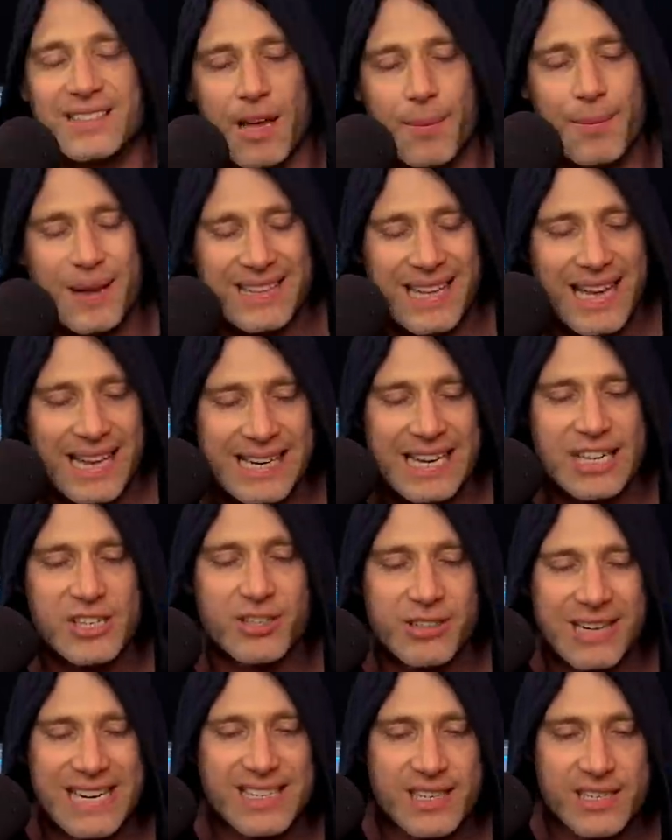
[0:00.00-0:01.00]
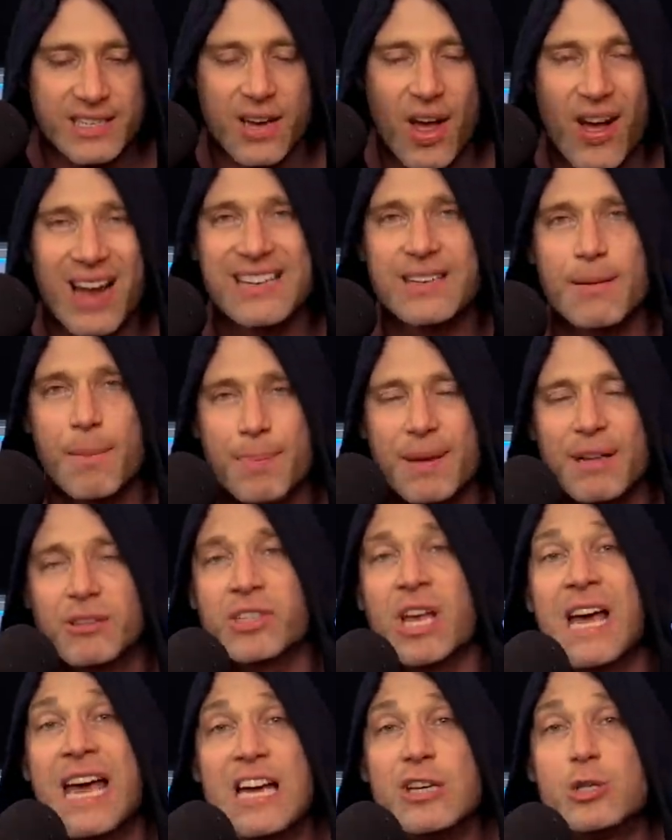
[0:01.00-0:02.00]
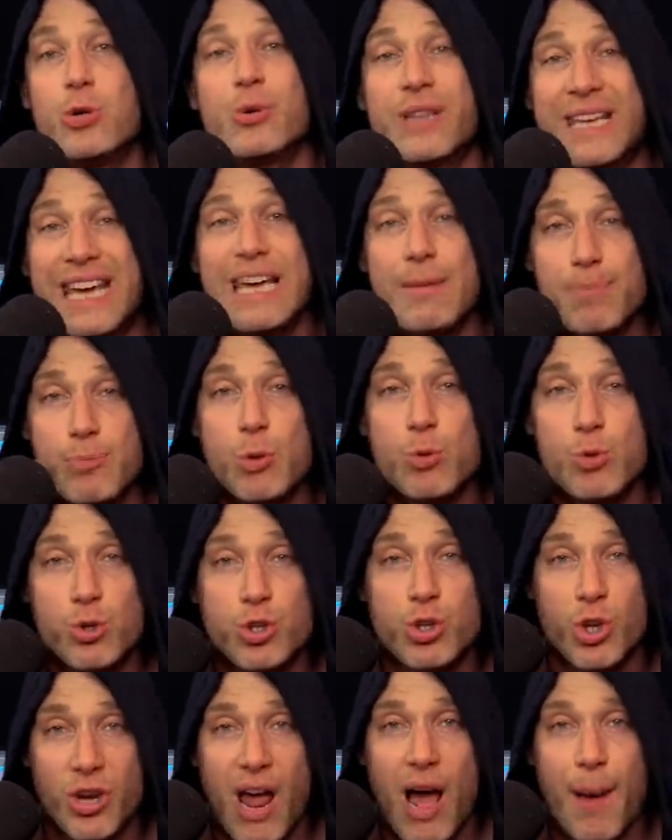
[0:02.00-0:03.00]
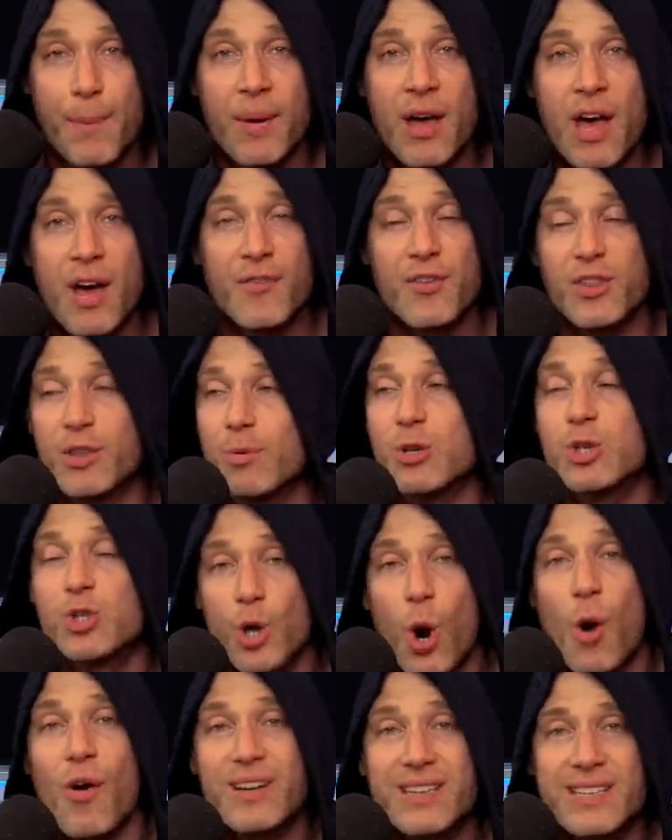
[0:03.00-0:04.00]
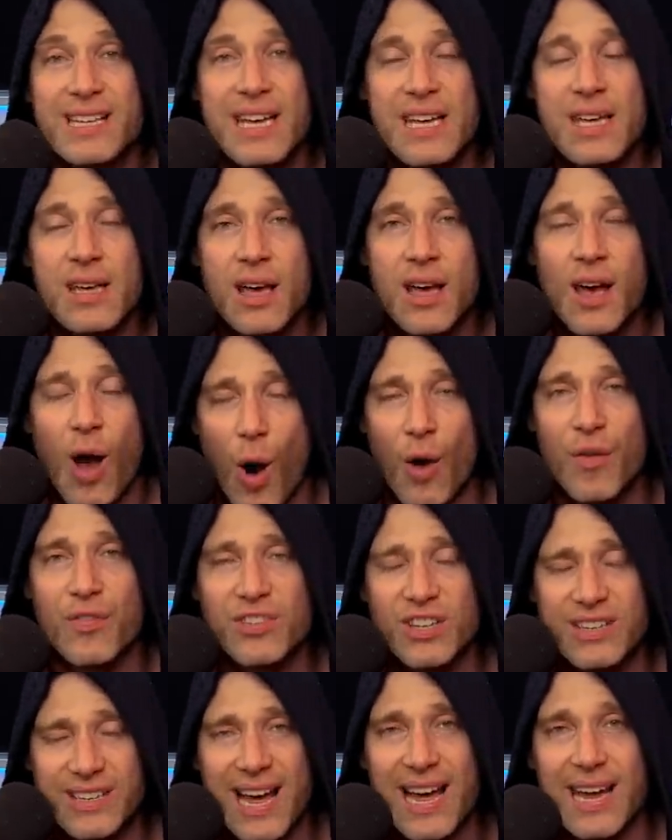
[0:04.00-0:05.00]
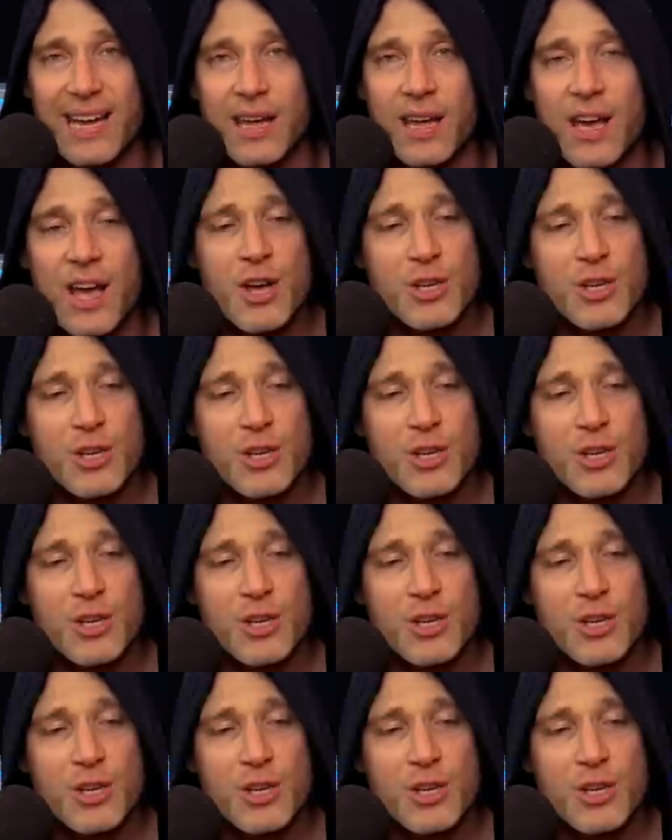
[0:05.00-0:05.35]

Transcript: I mean, they're literally designed and built to keep you stood up for the majority of the day.